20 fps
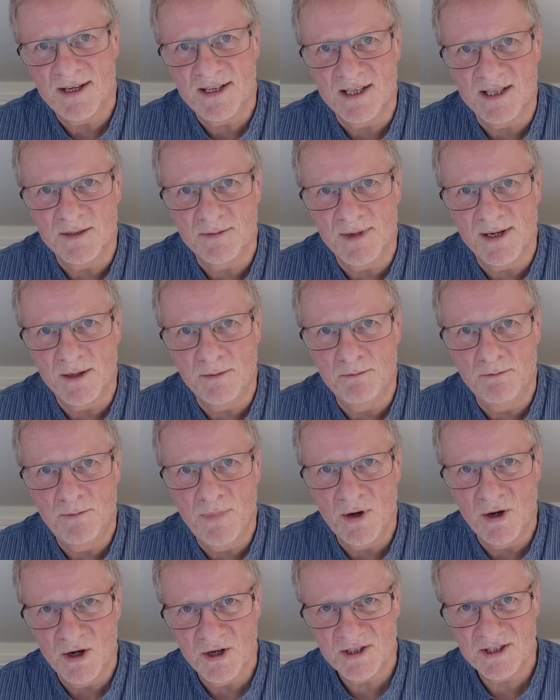it to be a
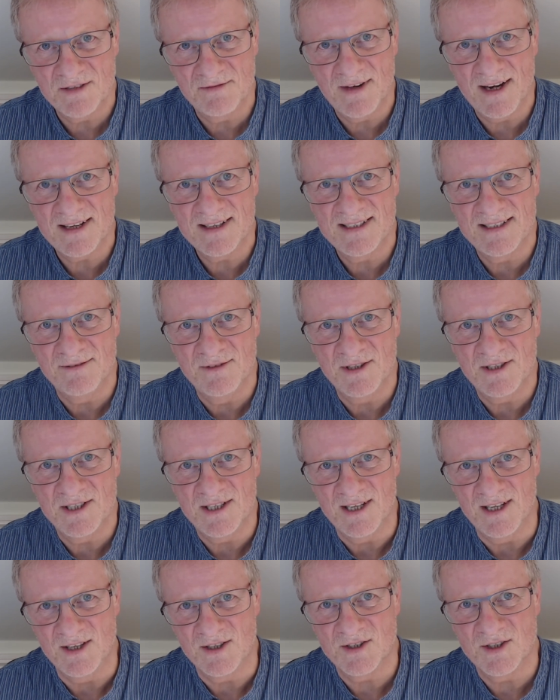burst of
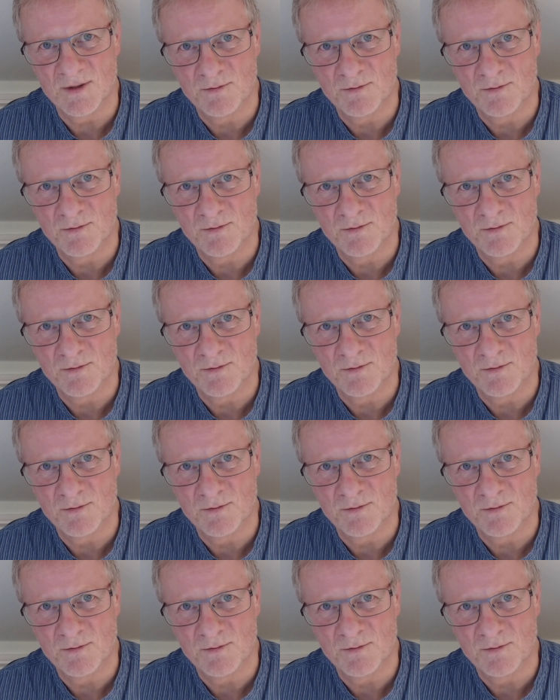activities.